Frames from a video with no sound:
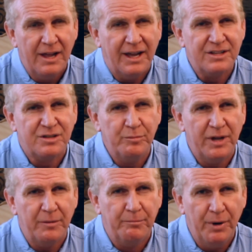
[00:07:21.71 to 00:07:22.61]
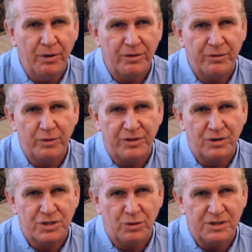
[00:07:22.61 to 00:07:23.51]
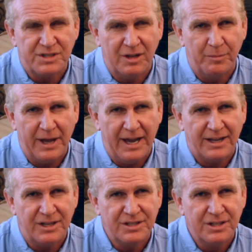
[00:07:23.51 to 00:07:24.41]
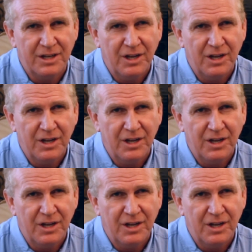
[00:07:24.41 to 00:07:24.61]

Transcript: and submit both with your short sale package.